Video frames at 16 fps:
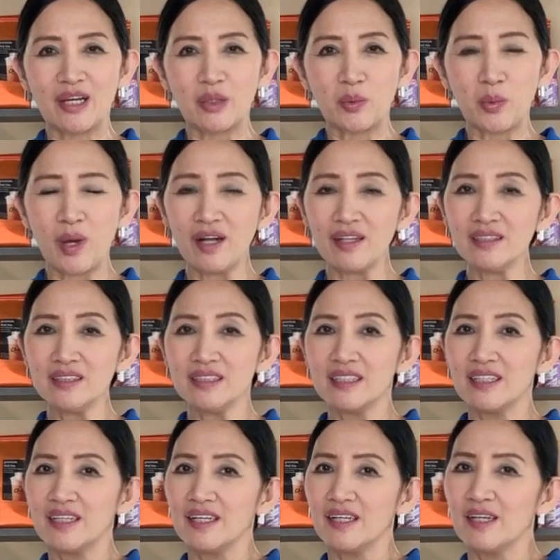Well,
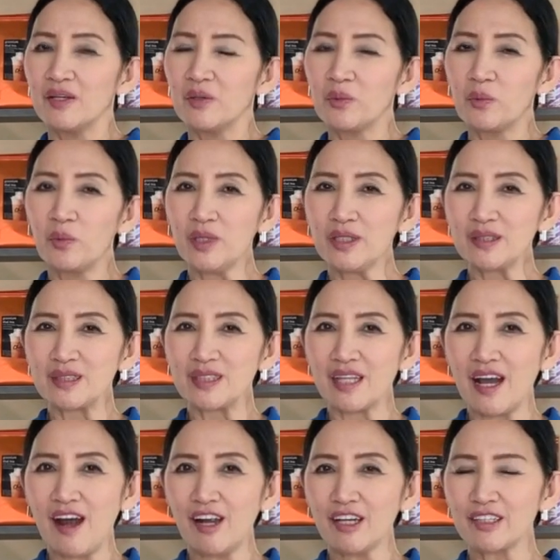
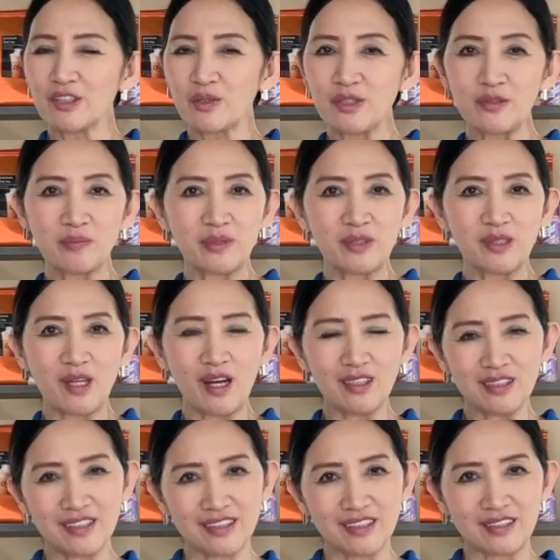what are the Christmas
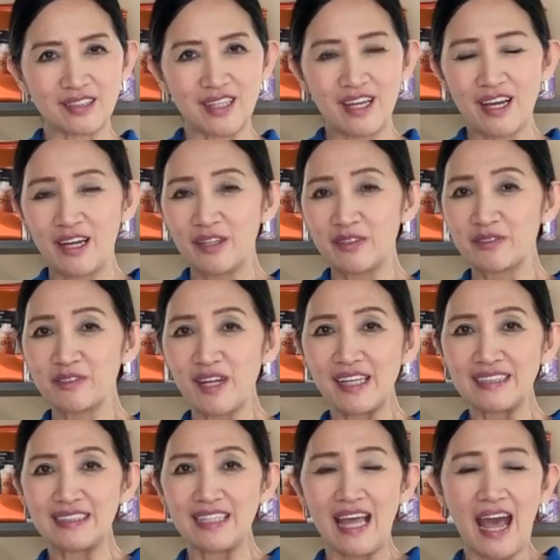colors?
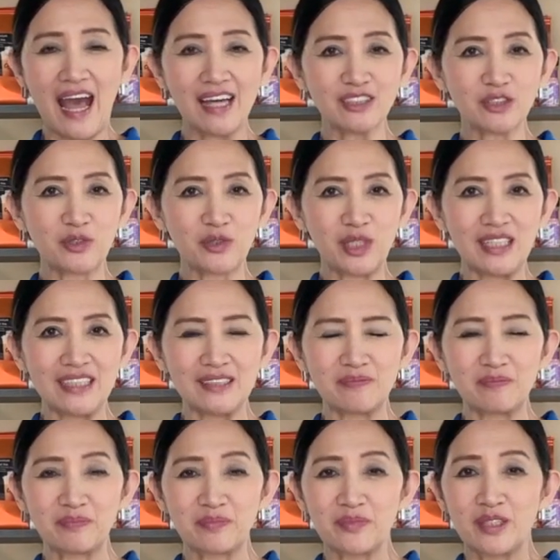Red and green.
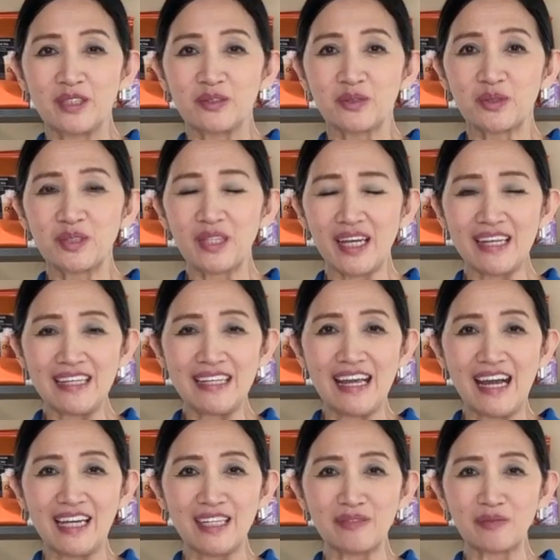Today,
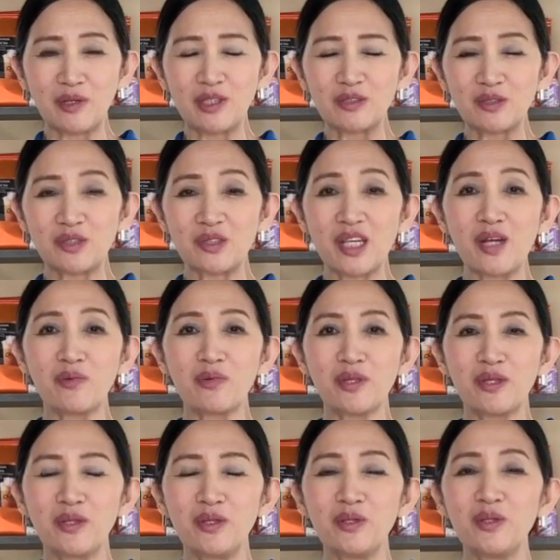I am going to share
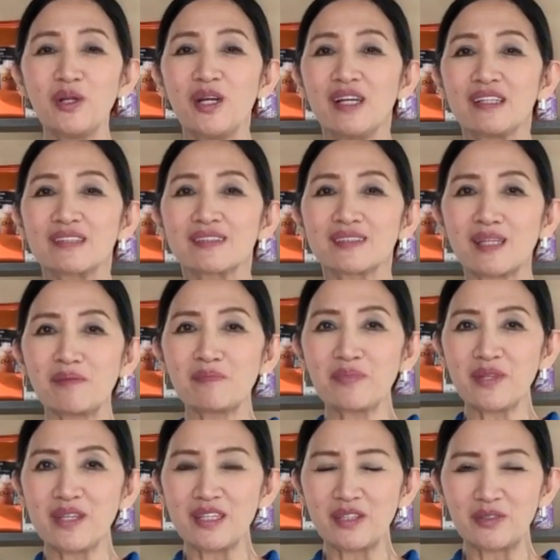with you
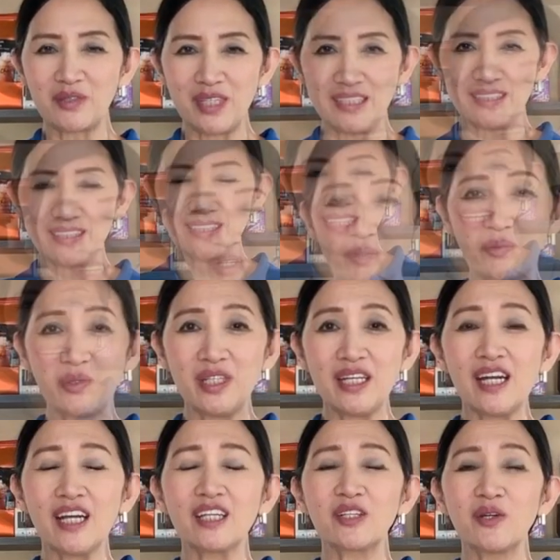something green. We
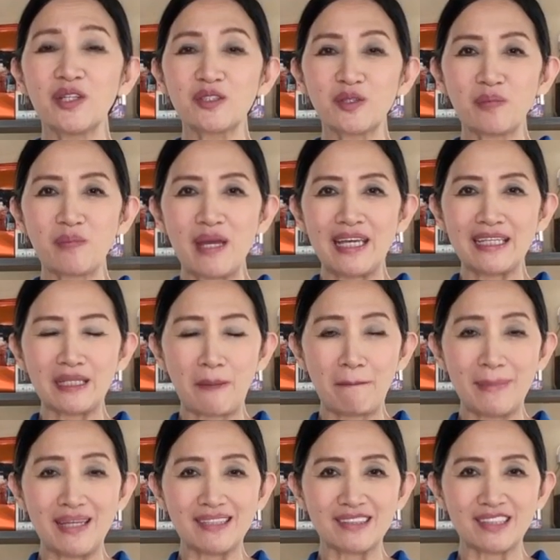are going to make
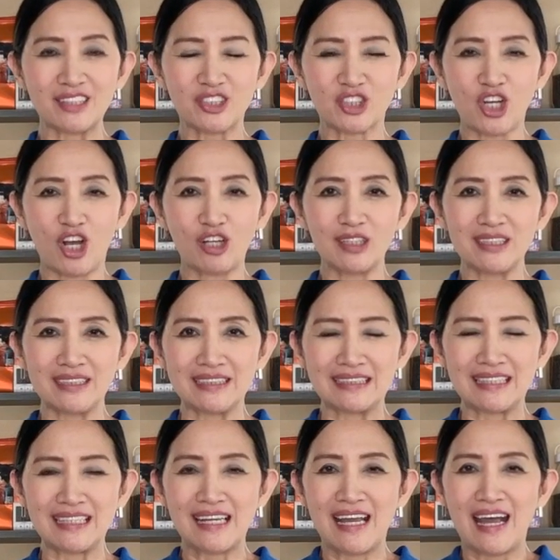mint chocolate.
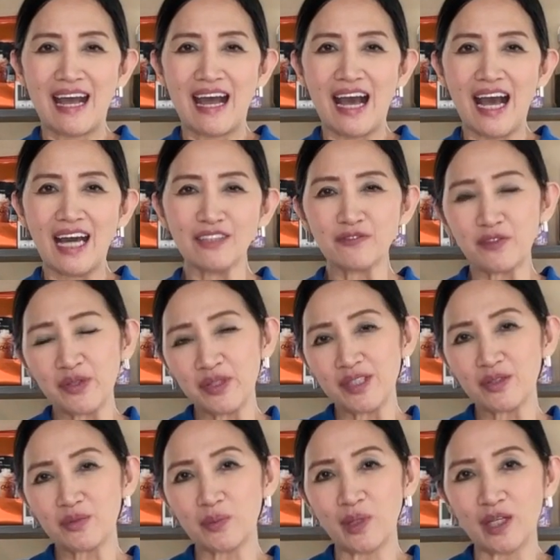And for
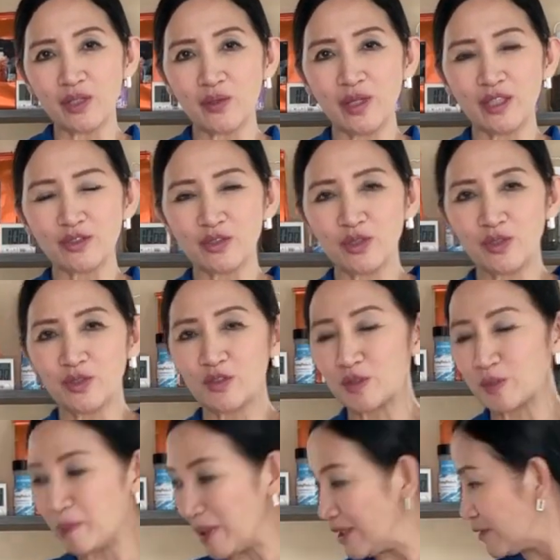this, we are going to
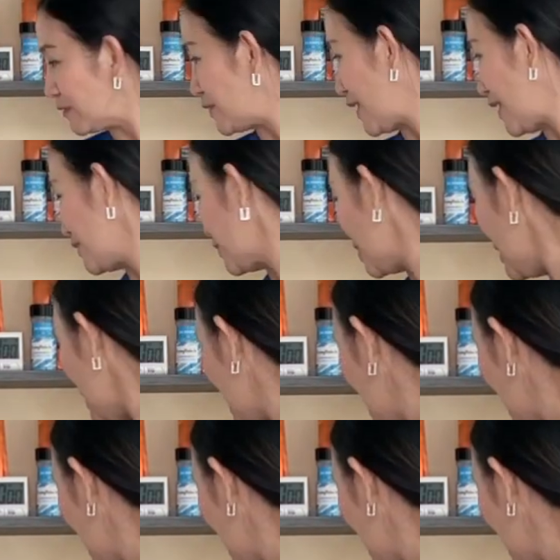use mint flavor.